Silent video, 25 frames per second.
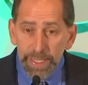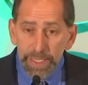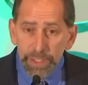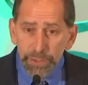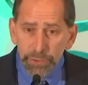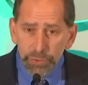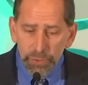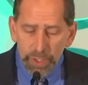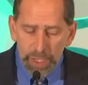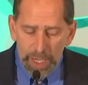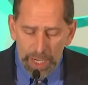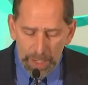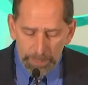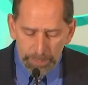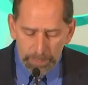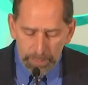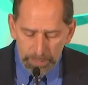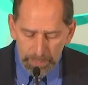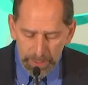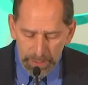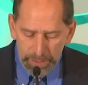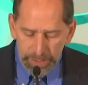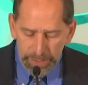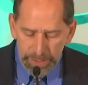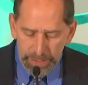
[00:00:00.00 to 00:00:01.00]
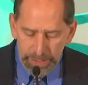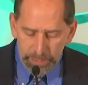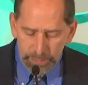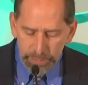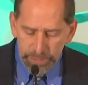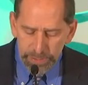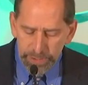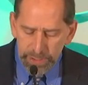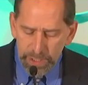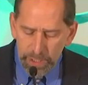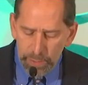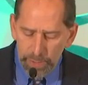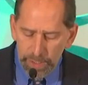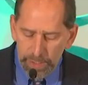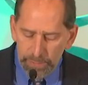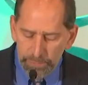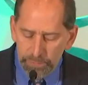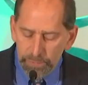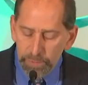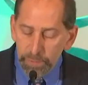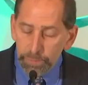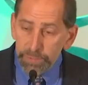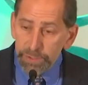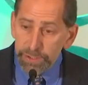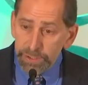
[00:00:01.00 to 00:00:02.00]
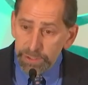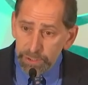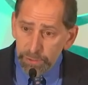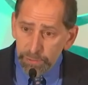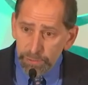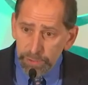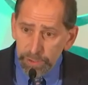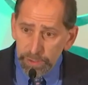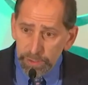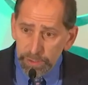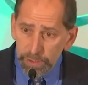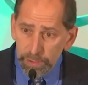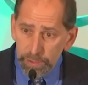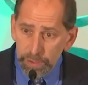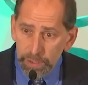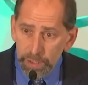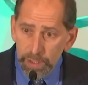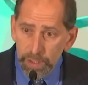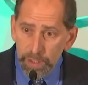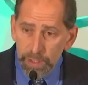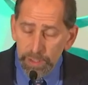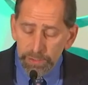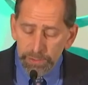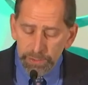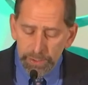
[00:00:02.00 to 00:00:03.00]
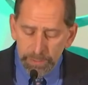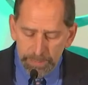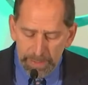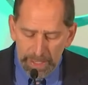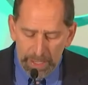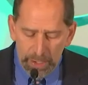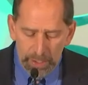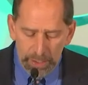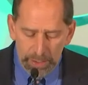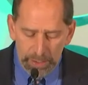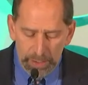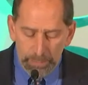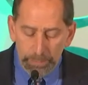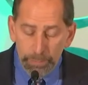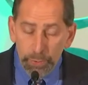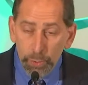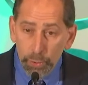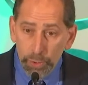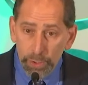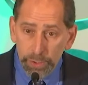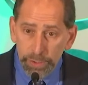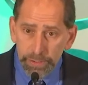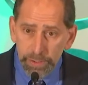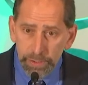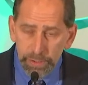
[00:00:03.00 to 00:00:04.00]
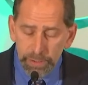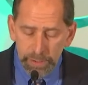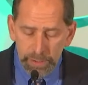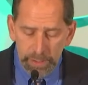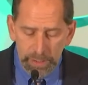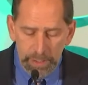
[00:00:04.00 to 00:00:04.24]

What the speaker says: interoperability was going from serial to parallel port,